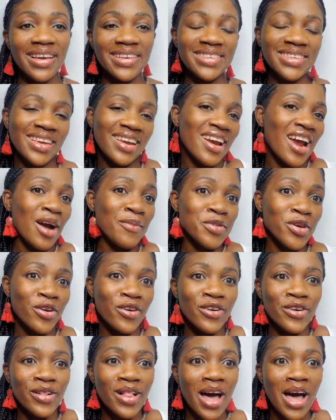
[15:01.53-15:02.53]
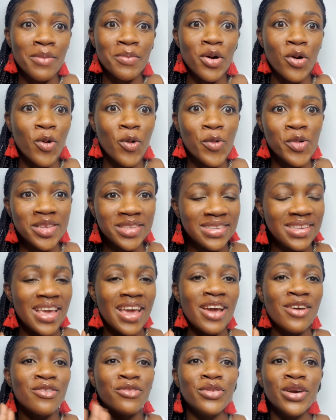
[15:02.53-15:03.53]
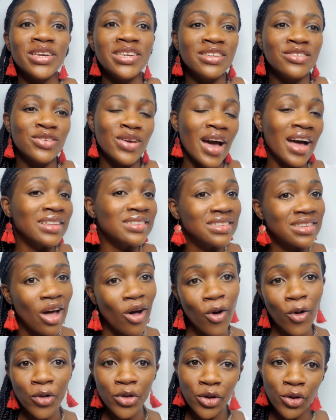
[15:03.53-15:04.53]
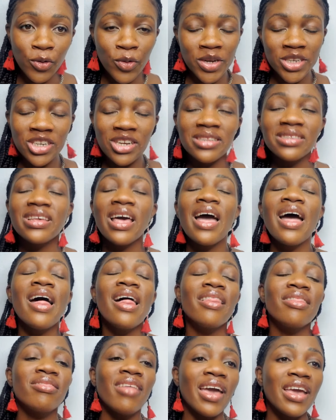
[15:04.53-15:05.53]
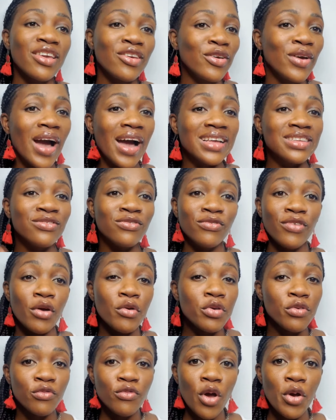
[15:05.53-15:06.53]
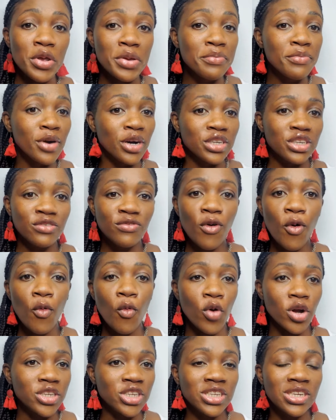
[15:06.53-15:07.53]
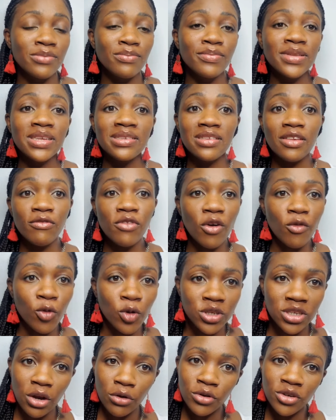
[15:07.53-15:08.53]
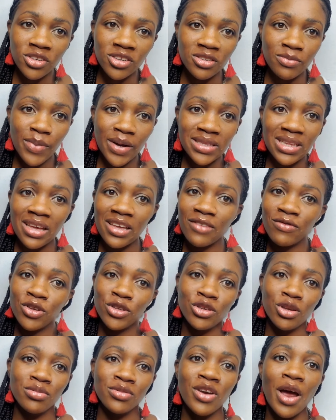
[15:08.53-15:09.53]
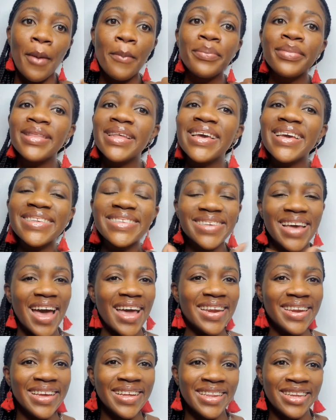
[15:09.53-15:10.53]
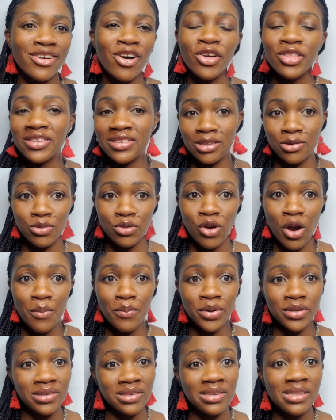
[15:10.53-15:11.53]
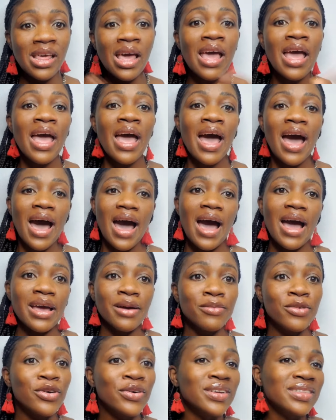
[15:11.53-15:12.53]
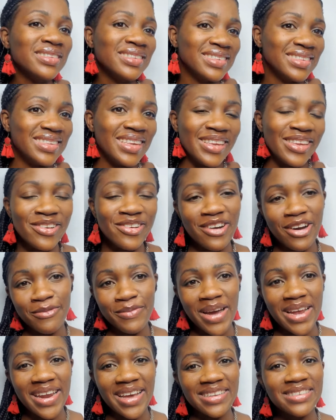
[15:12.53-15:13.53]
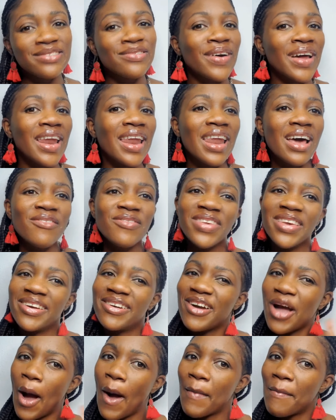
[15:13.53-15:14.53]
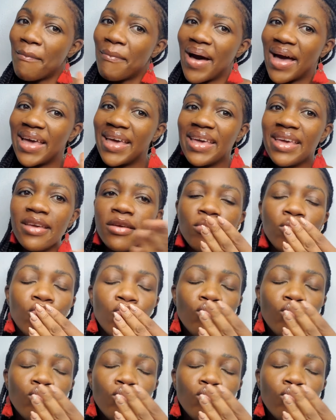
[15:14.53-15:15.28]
is here i'm your girl i'm always here ready to answer all your questions thank you guys very very much for watching please if you have watched and reached this part i am not subscribed please kindly click on the subscribe button i am going to see you on my next one love you bye